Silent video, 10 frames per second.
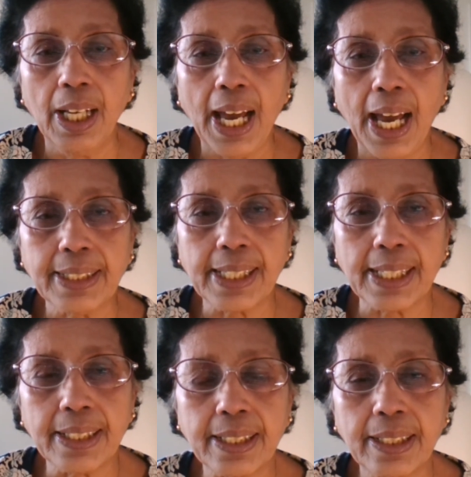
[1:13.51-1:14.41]

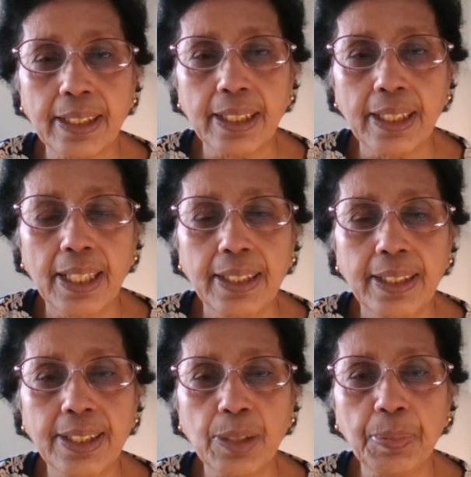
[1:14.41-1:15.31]
Assets,
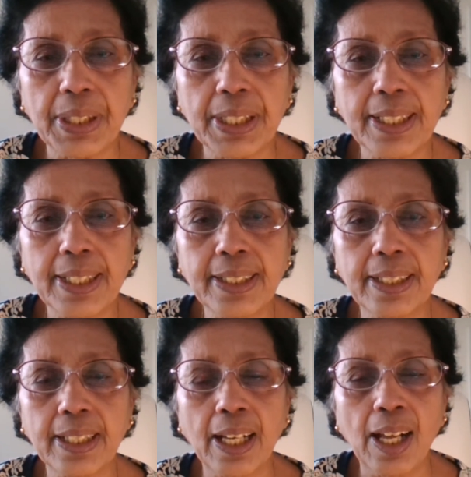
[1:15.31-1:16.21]
this
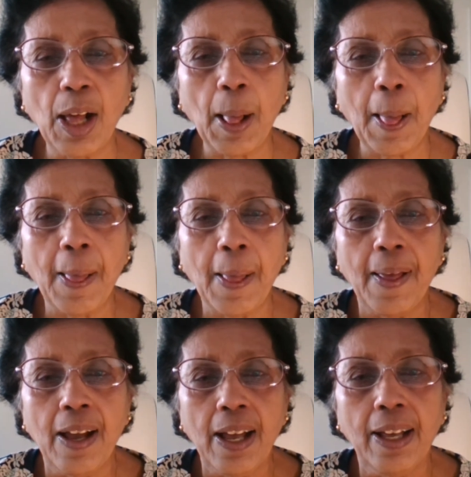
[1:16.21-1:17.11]
represents
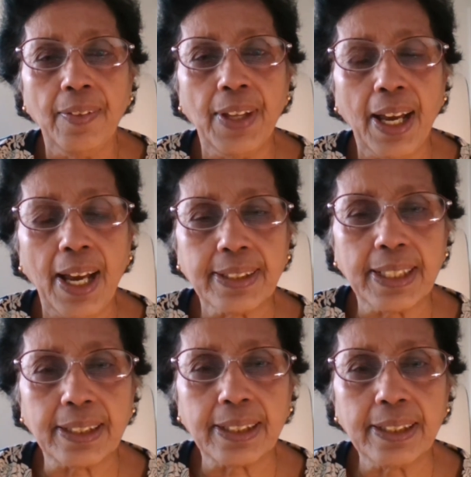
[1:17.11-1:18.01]
the
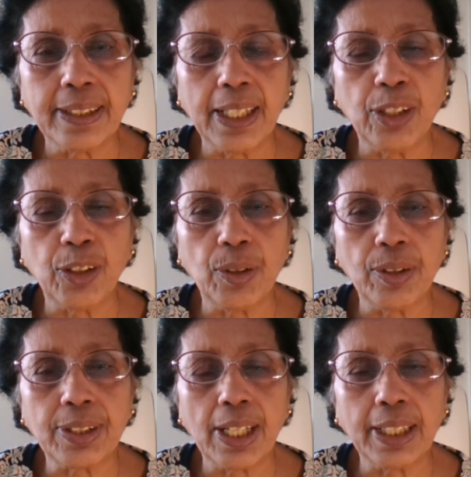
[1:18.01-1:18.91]
assets,
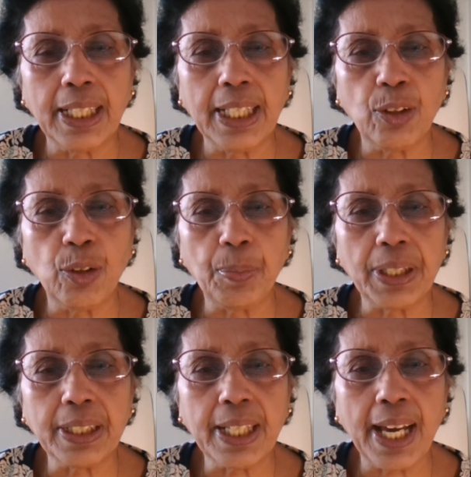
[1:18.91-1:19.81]
it's like
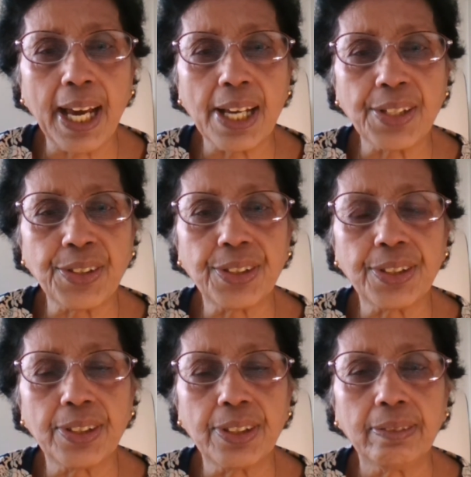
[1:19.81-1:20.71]
equipment, cash,